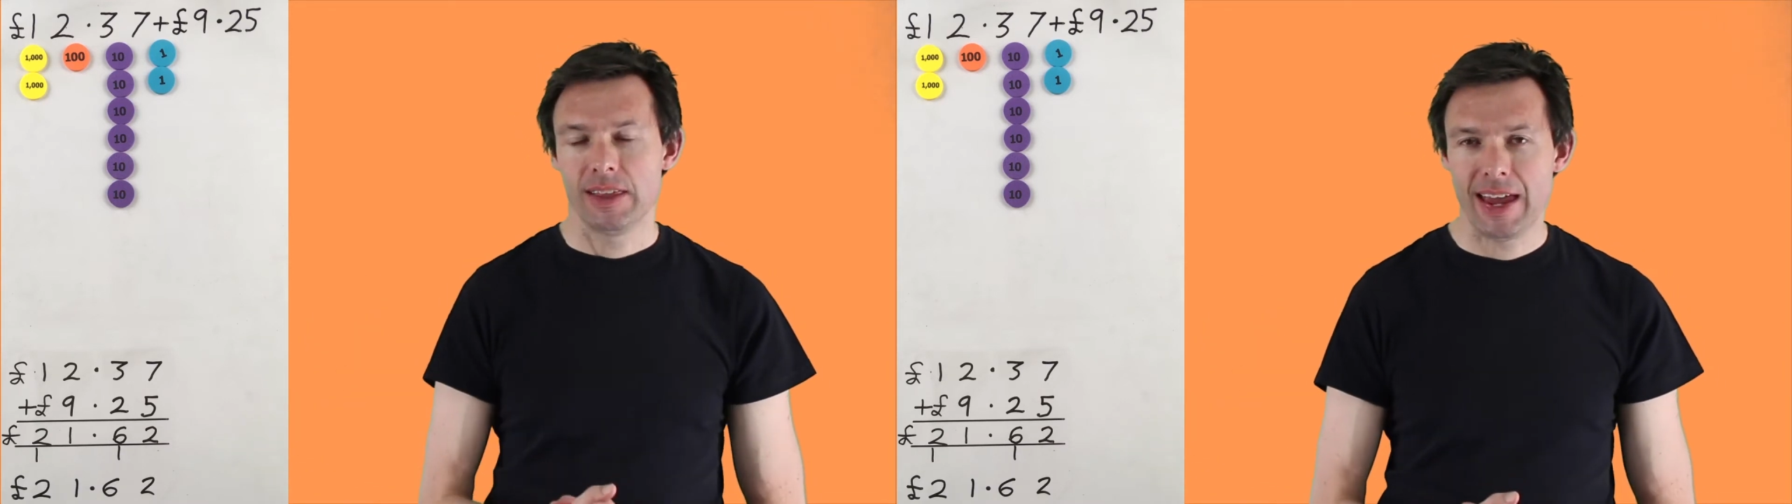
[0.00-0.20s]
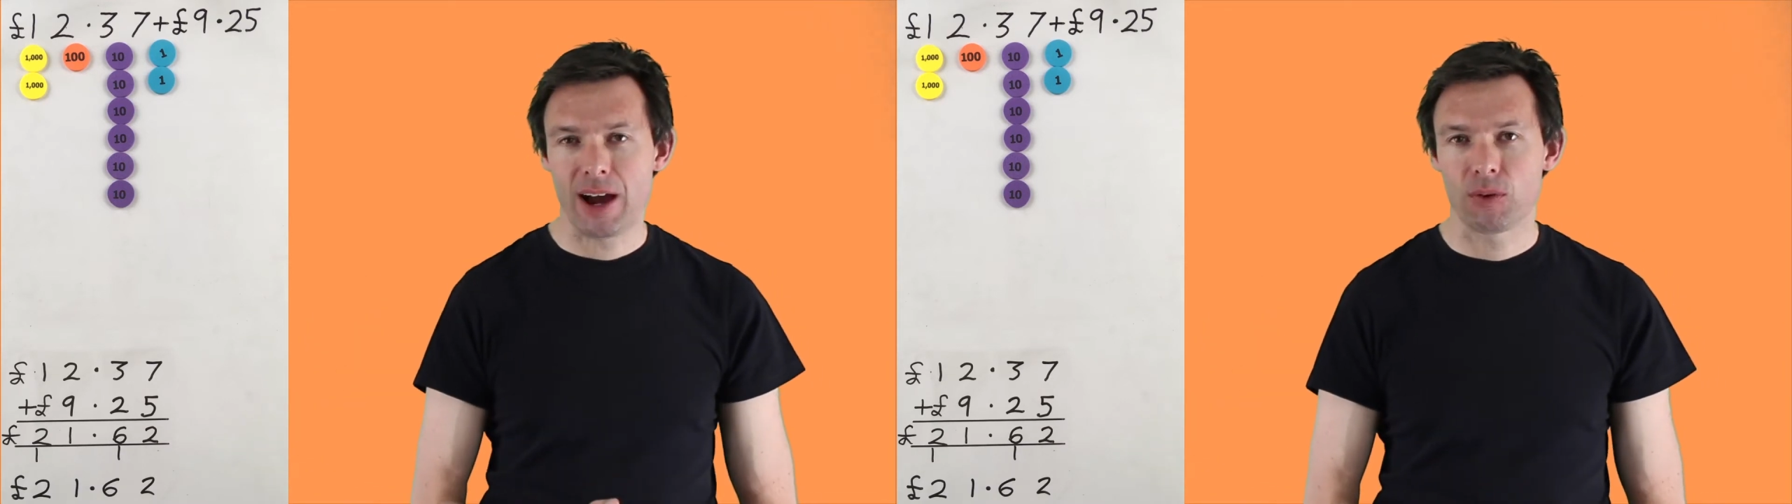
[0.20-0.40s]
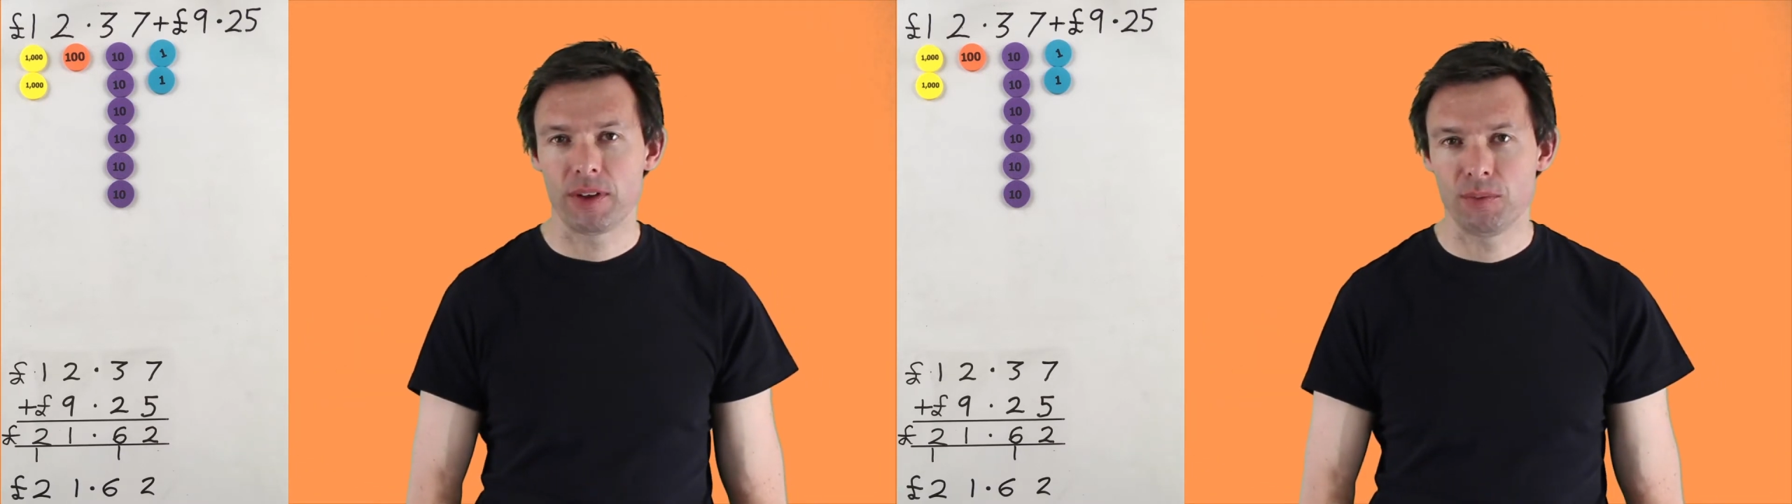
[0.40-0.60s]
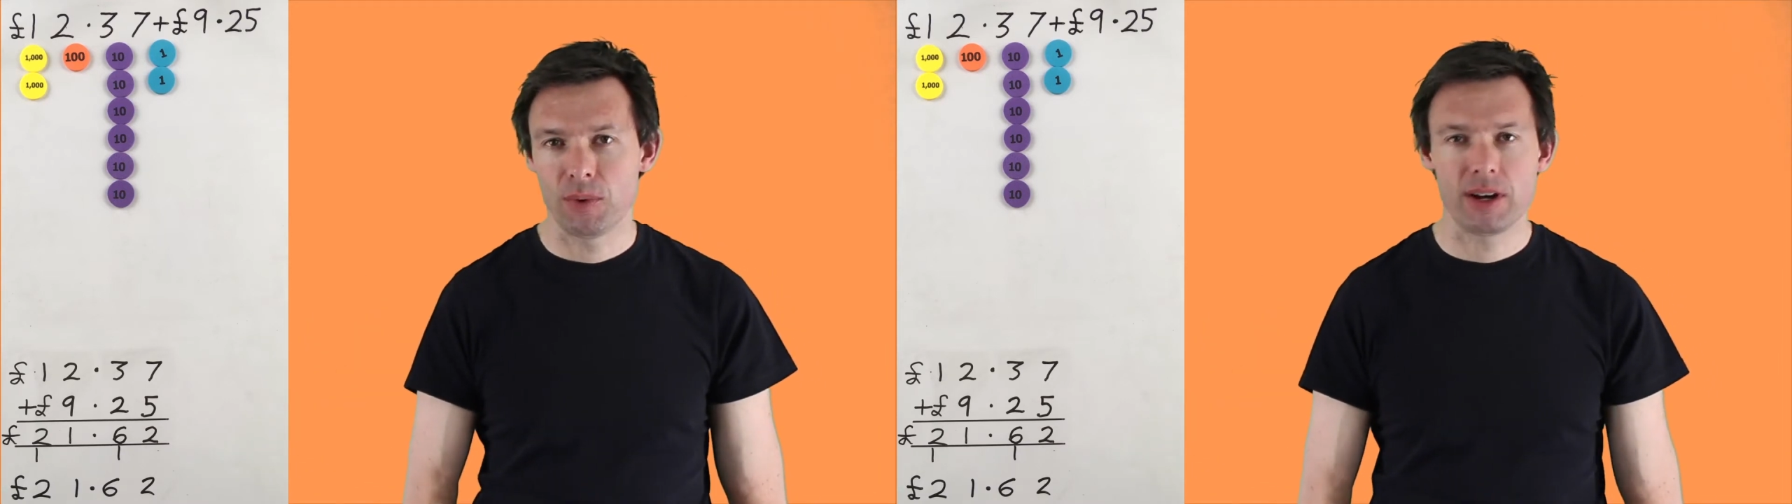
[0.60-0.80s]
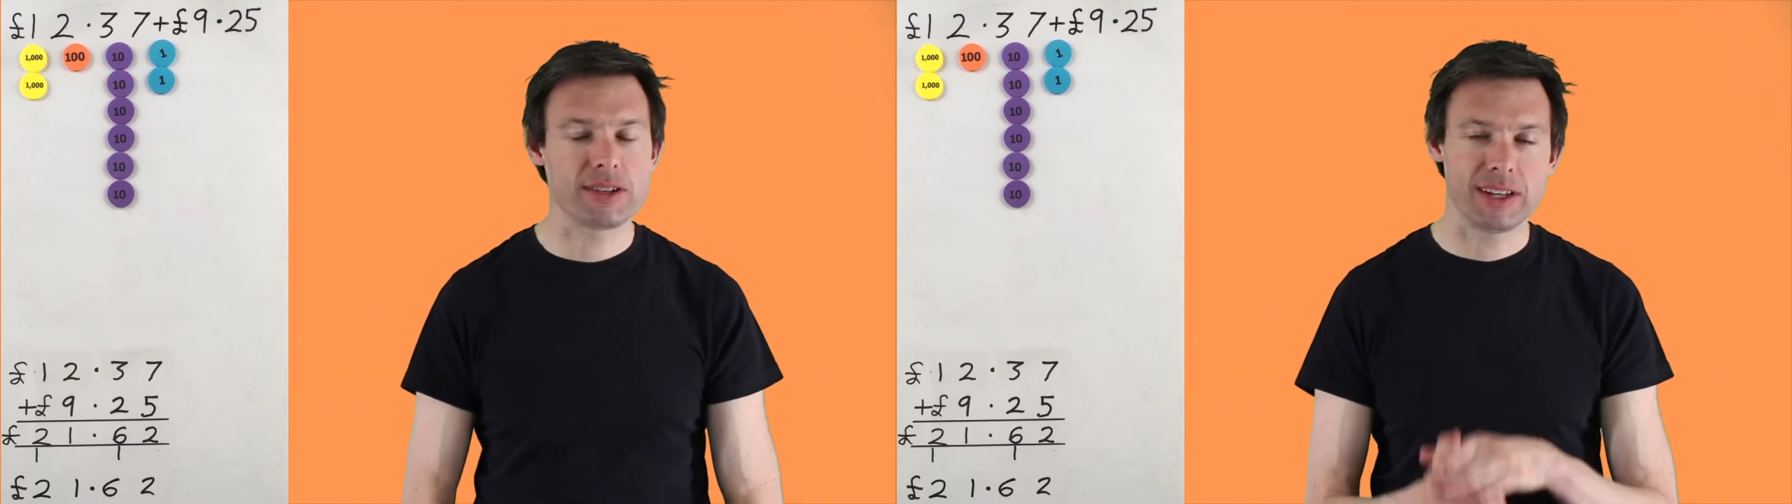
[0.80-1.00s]
The algorithm
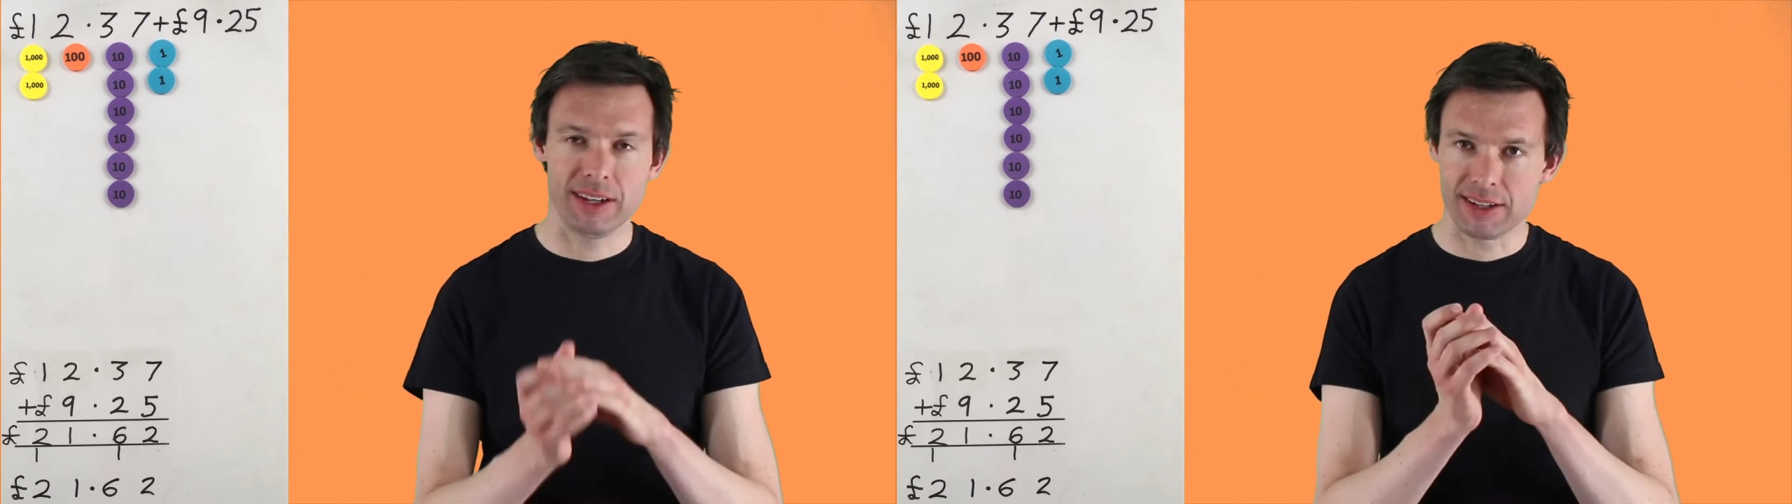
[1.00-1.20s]
works in